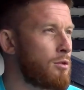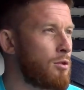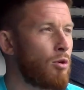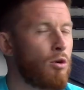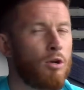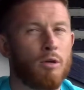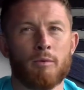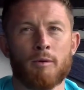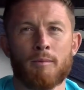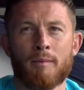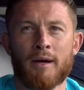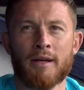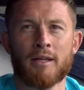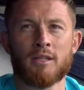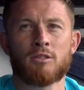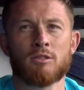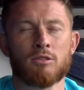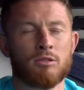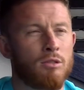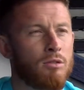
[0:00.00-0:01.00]
talk about
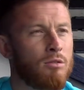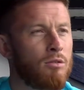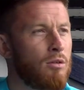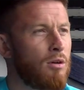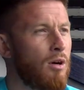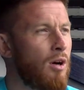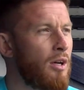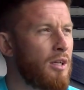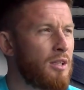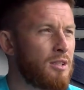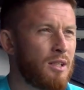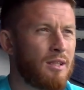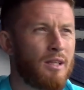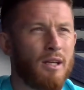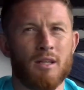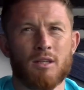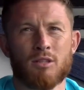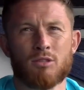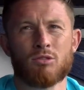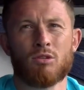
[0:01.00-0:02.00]
managers and they go, he's a
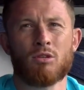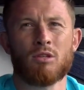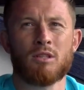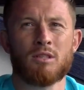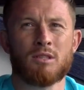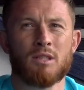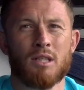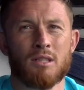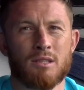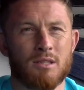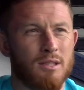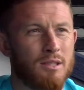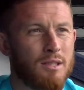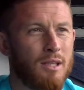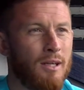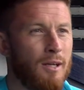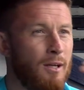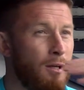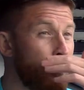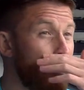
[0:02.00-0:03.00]
dinosaur, he's this, he's that.
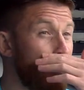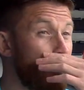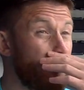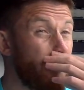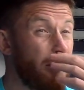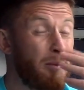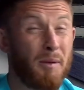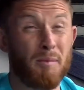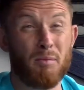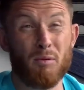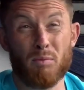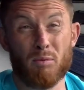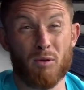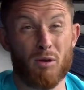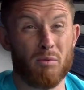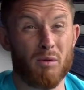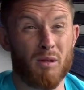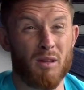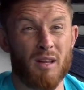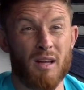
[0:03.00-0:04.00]
There'll be people
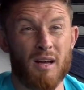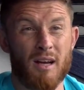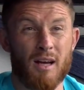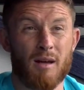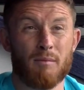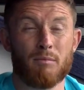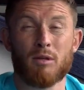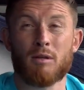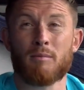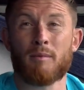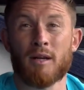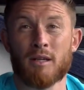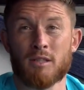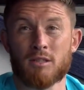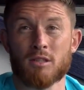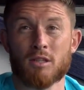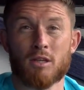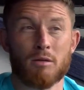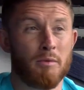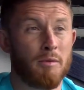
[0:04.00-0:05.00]
probably like that about the
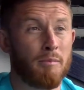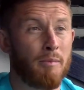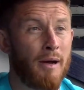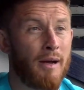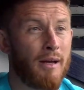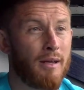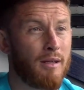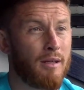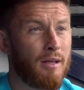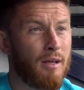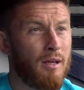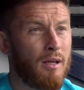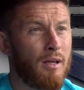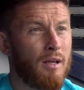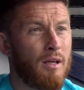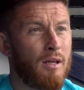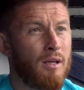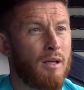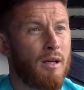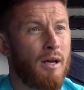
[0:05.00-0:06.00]
manager coming back
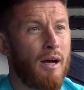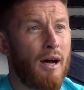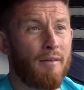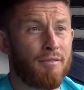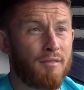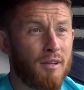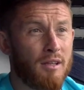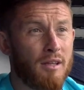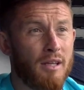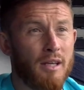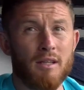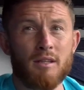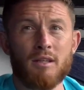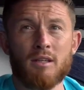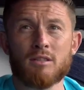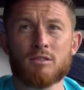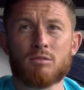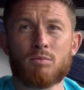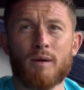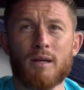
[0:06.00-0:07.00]
after 10
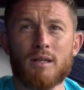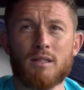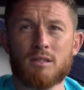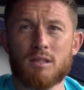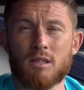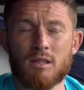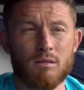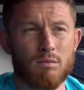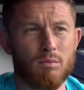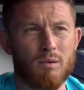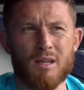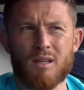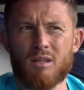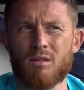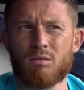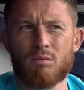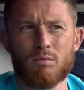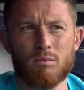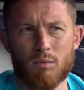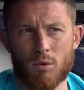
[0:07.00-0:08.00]
years. Well,
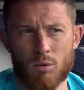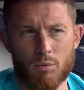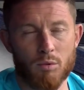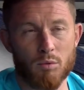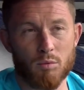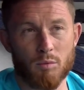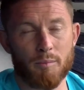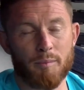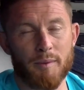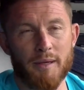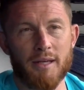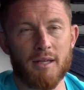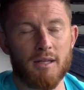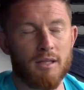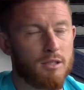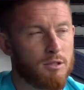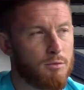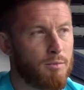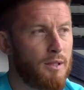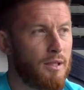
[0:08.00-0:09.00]
it'll be 8
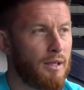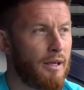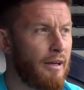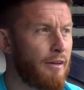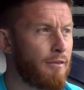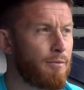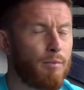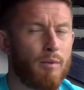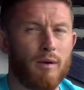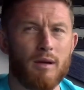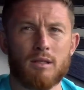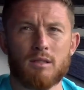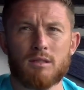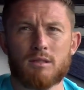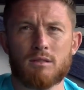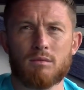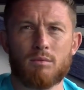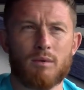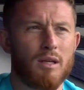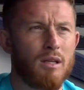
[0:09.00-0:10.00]
years when he left. Why
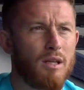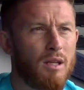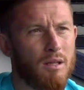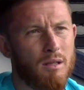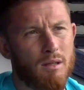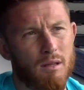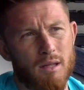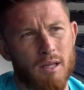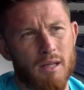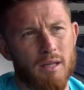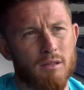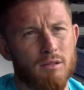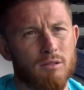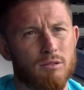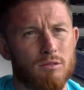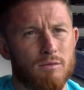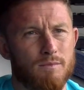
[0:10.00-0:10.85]
are they